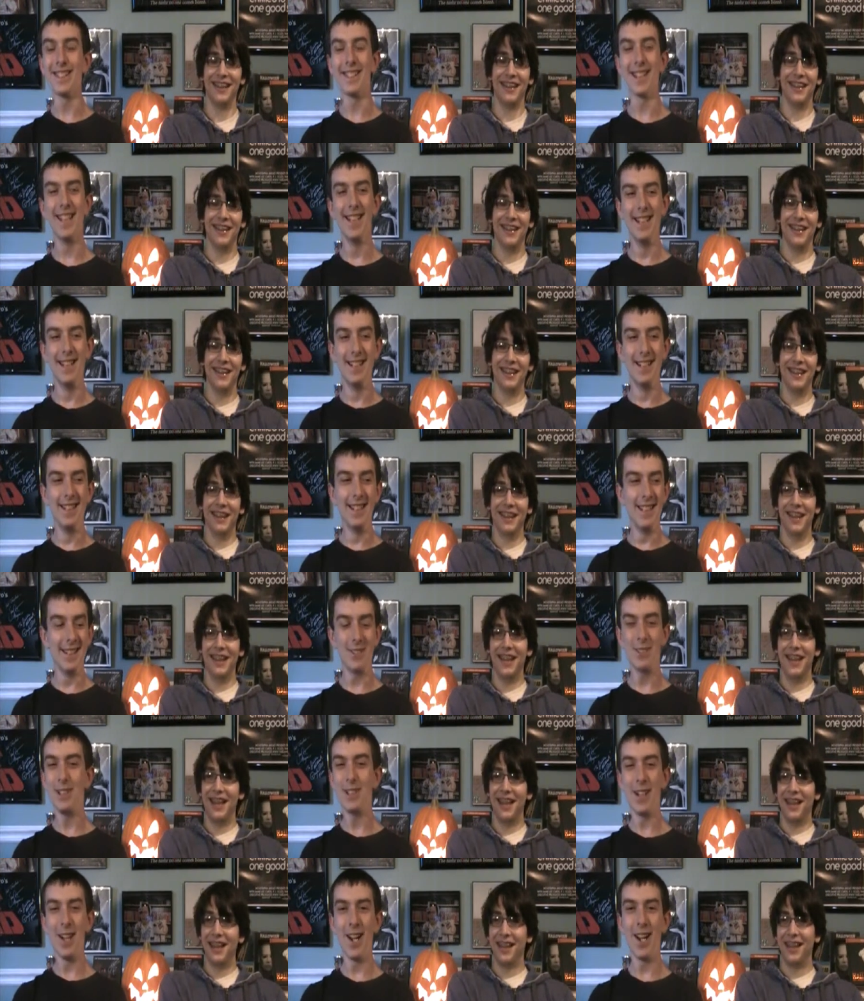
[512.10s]
Speaker 1: it's it's
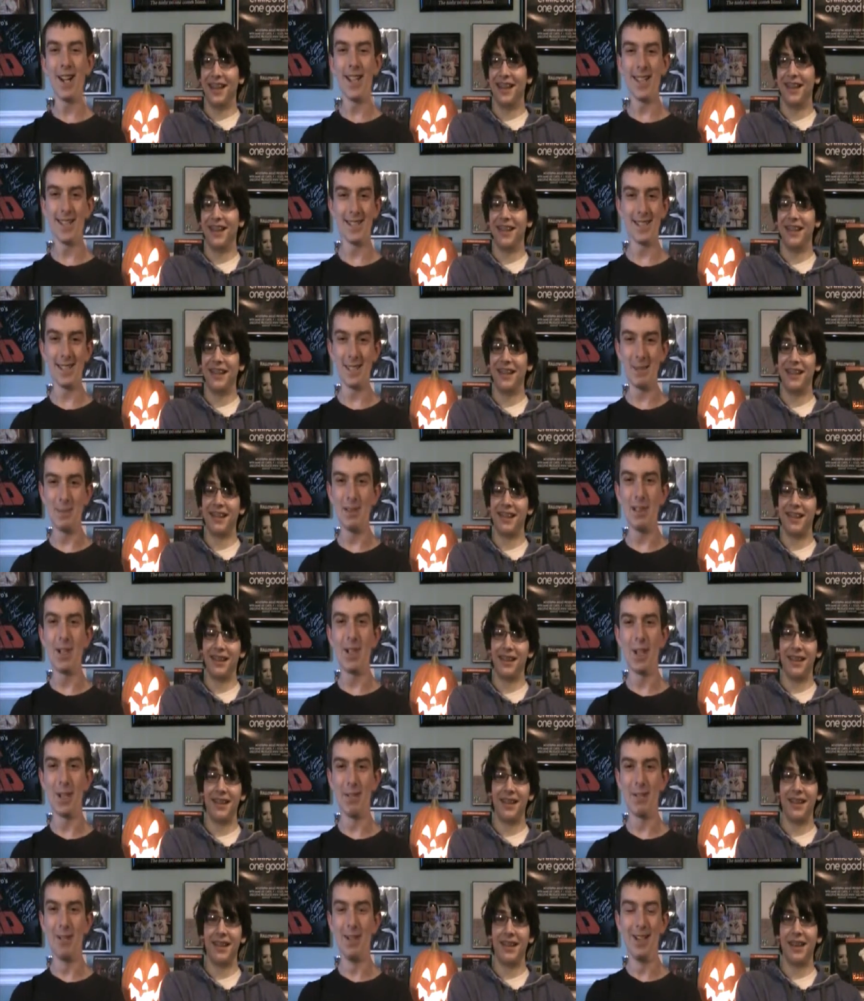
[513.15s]
really hard. This is gonna be the
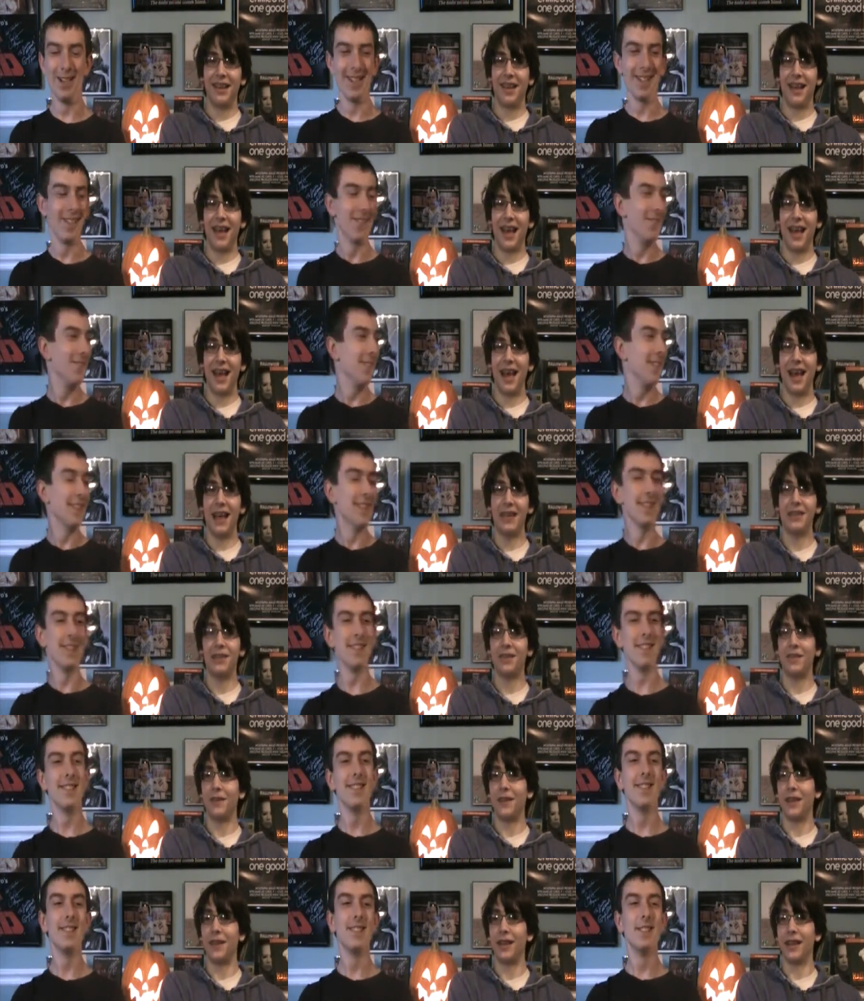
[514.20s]
hard part of the I, video. I just
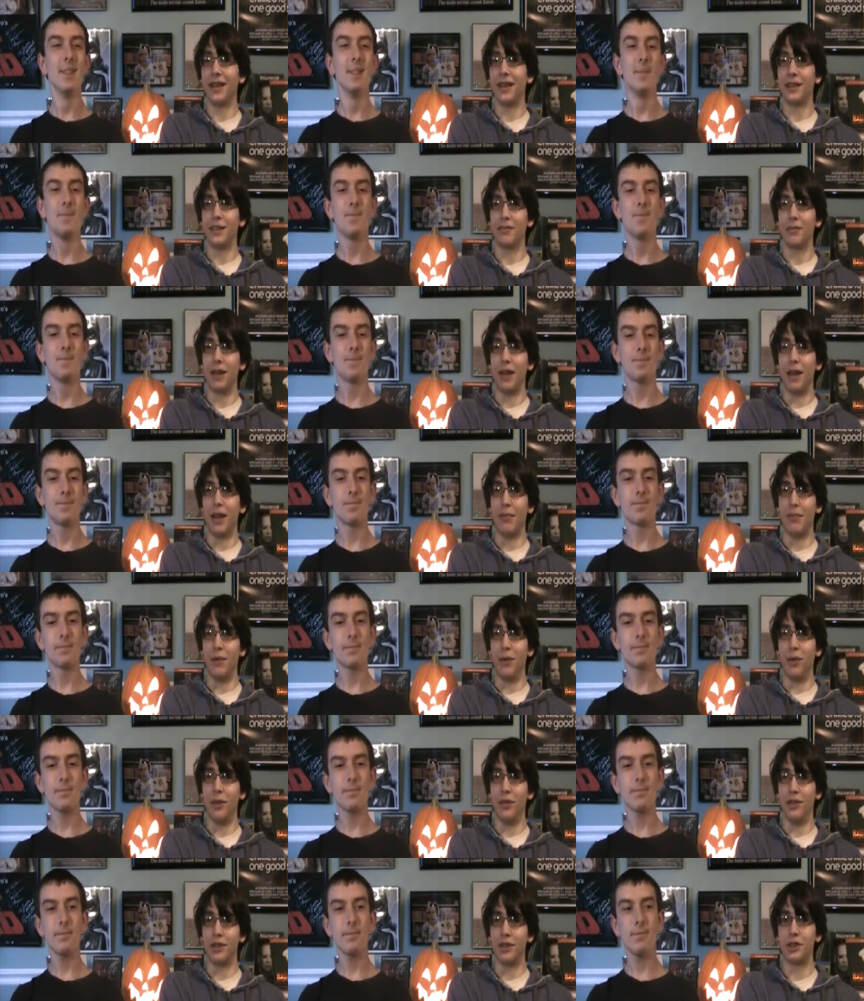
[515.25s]
Speaker 2: feel like this one had more
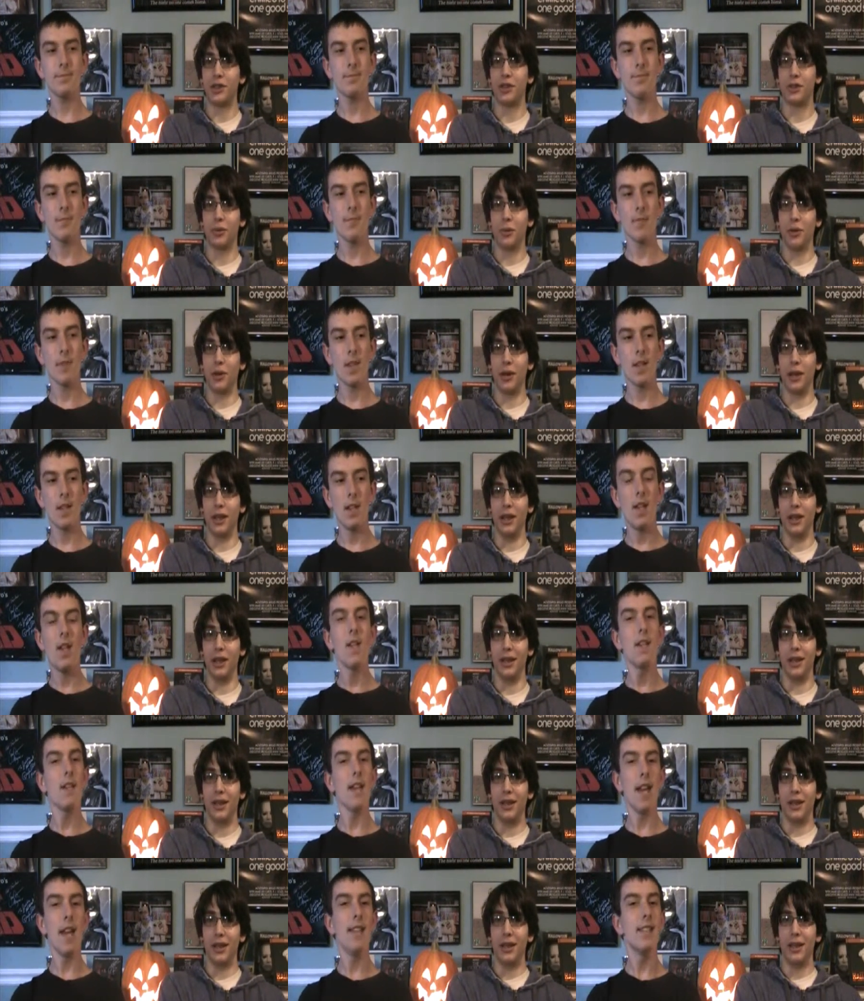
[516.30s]
of a story.
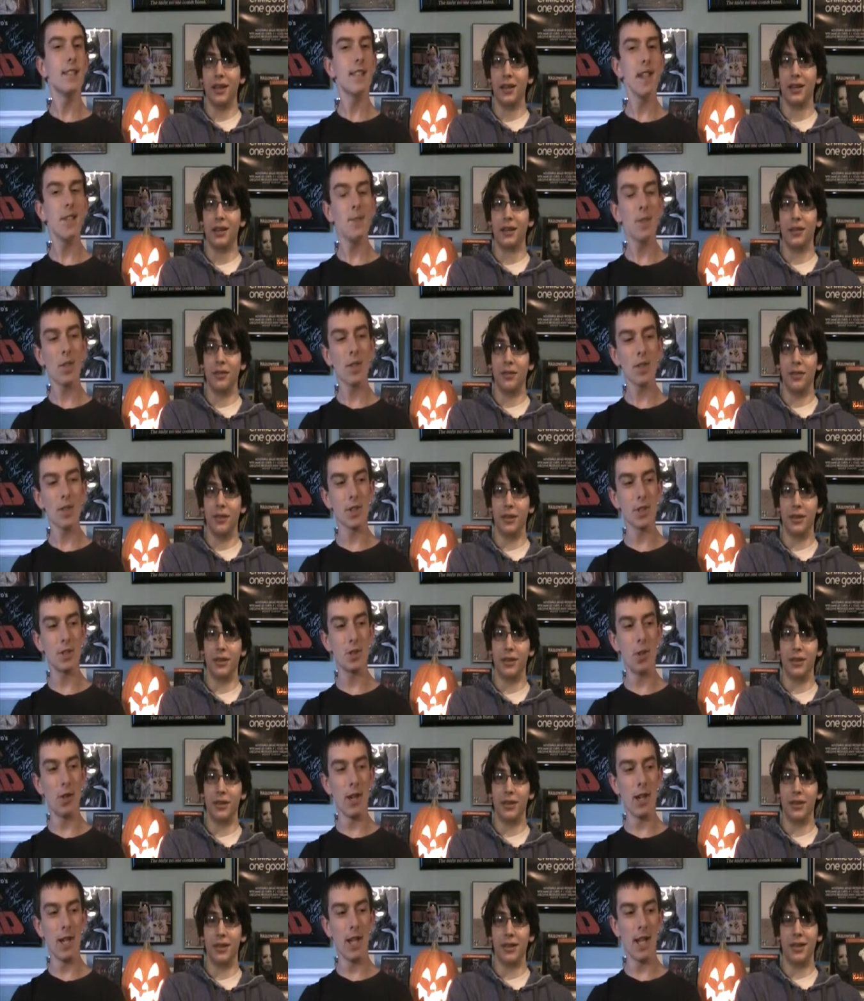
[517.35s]
Yeah, it
Speaker 1: did have more of a
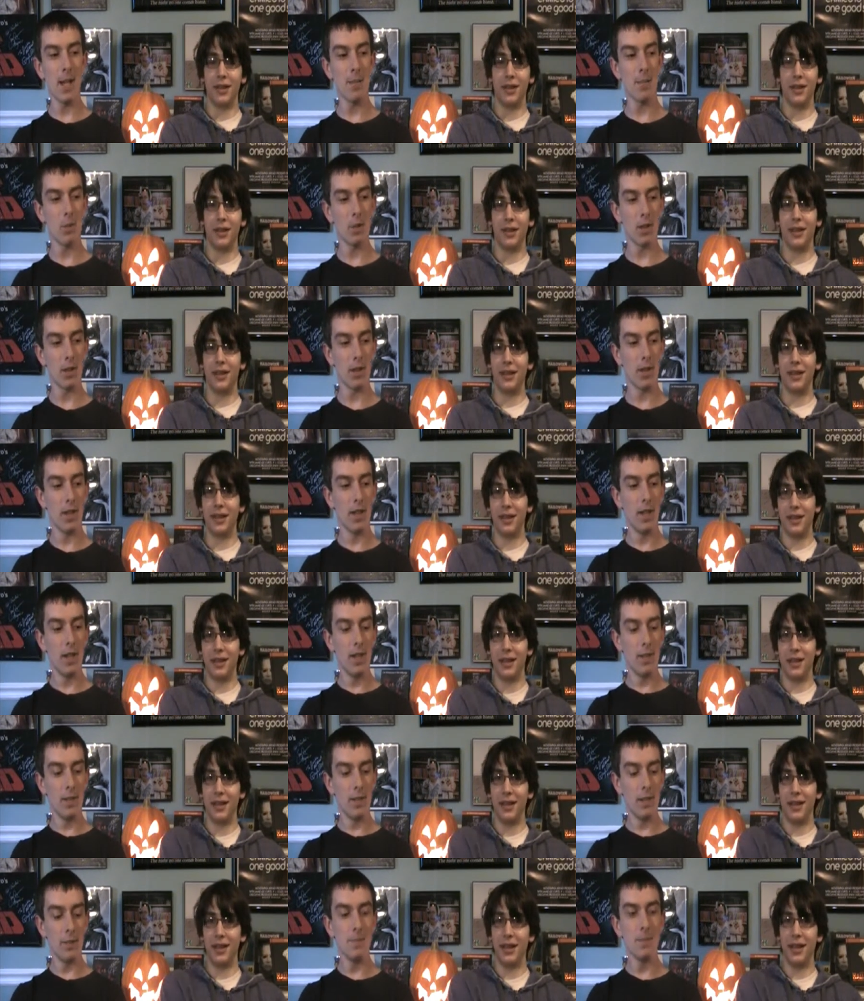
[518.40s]
story. It had more
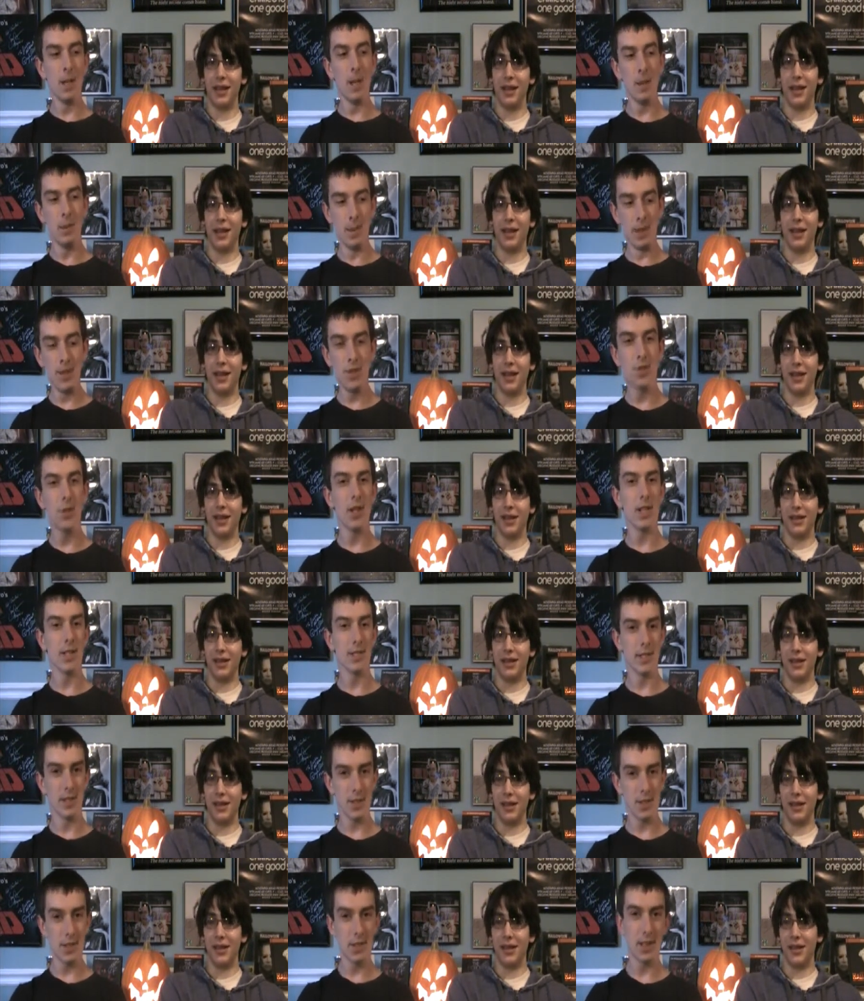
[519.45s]
um,
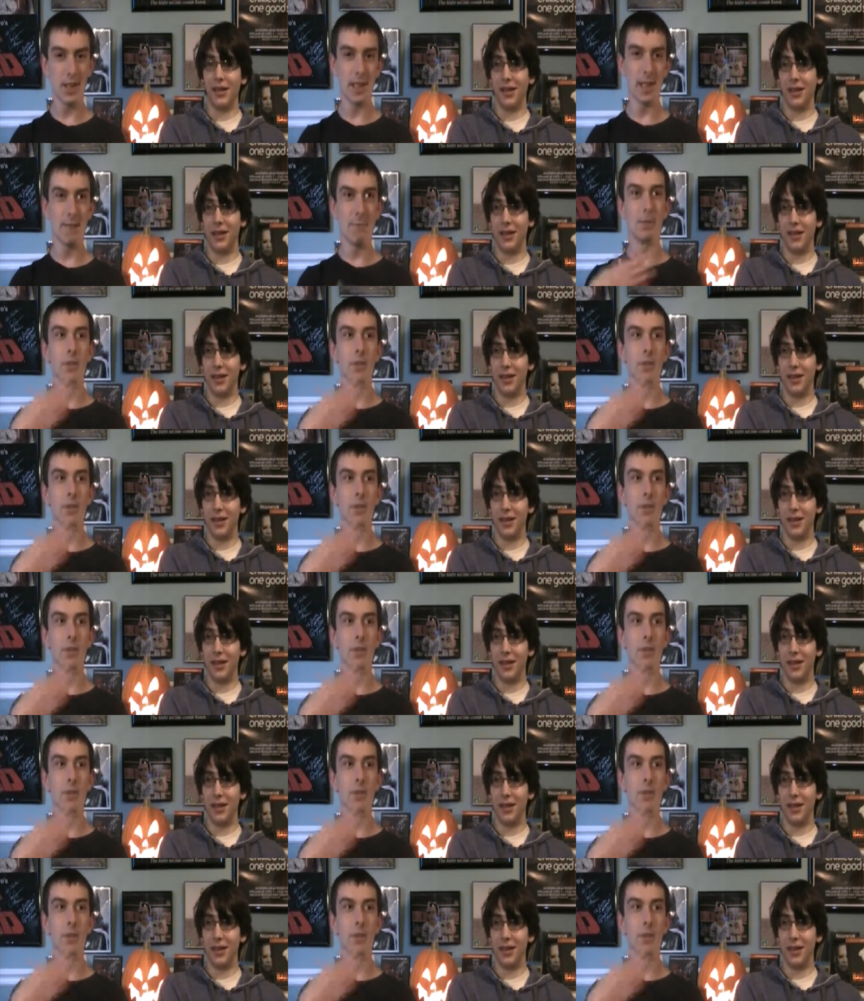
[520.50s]
interesting. Like the